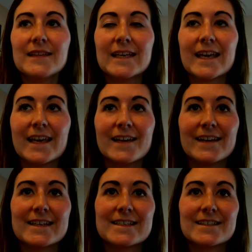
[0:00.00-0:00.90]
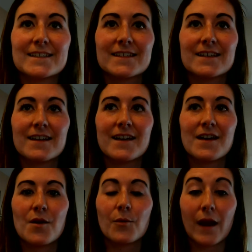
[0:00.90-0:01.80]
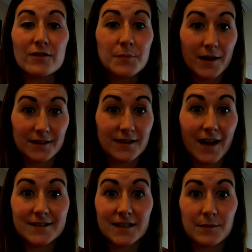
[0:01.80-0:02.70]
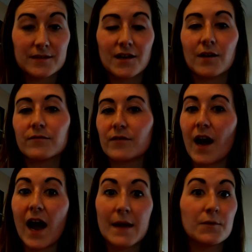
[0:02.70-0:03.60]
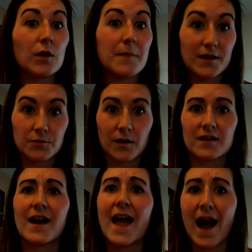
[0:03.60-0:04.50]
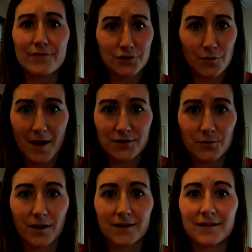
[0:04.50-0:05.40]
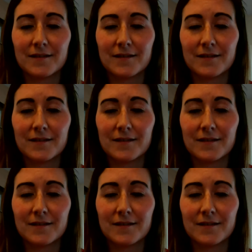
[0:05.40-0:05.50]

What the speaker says: and when I was pregnant, I said to myself, I'm going back to work. I have to go back to work.